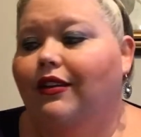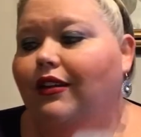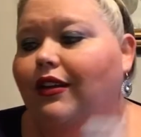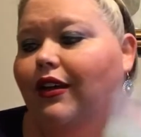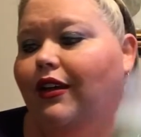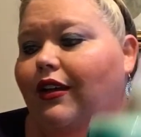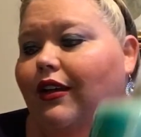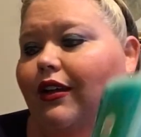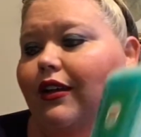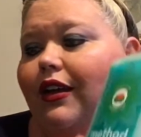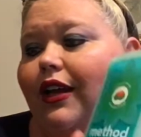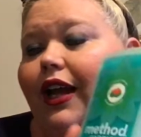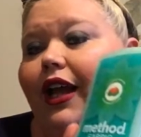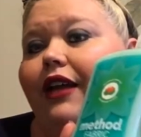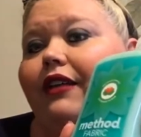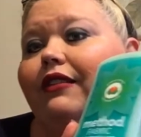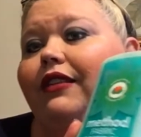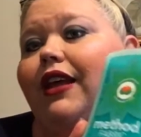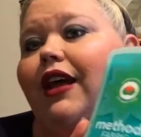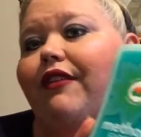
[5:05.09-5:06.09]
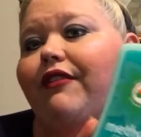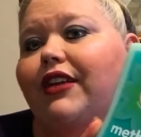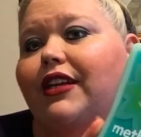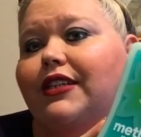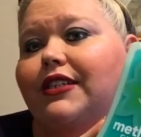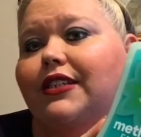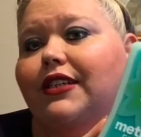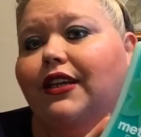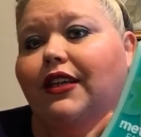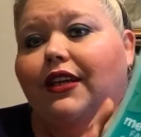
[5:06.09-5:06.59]
Oh, I love
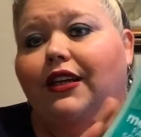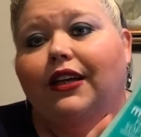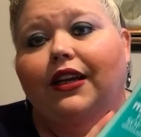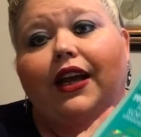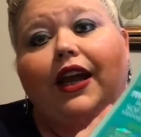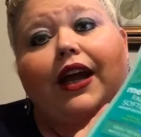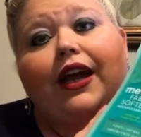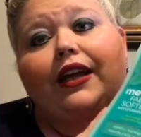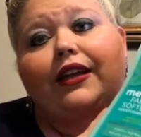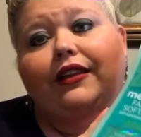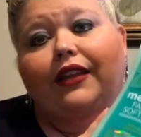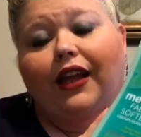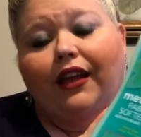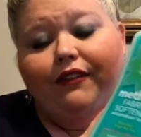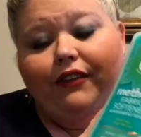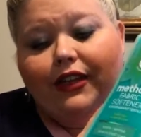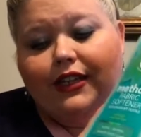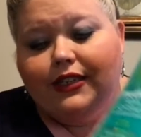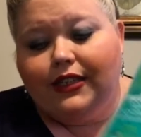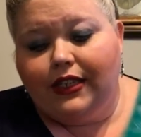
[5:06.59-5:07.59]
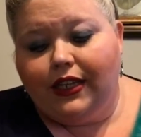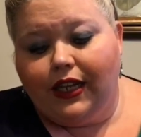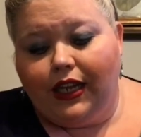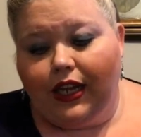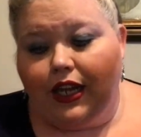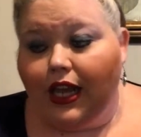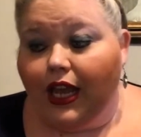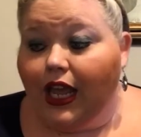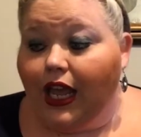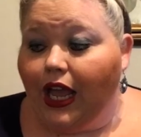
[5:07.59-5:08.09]
it. I love it.
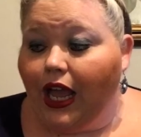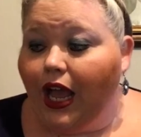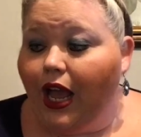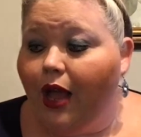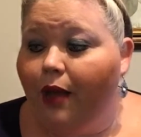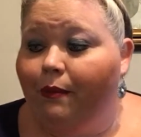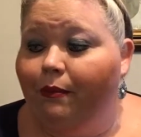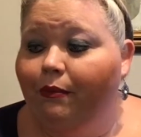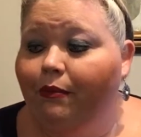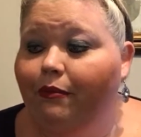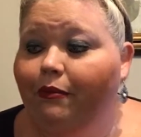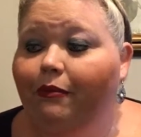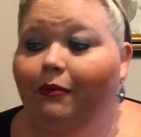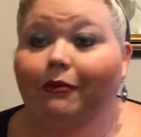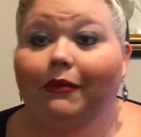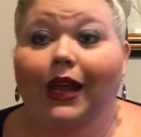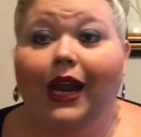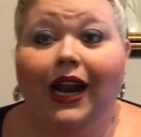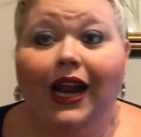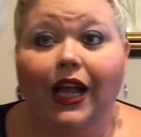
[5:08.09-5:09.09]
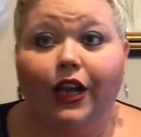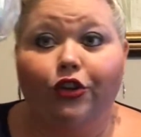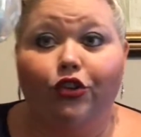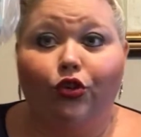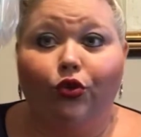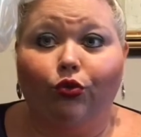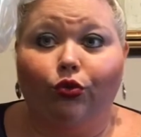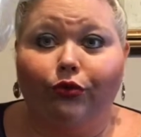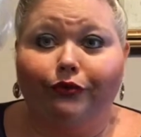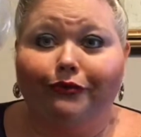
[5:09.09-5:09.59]
Um, and I got two.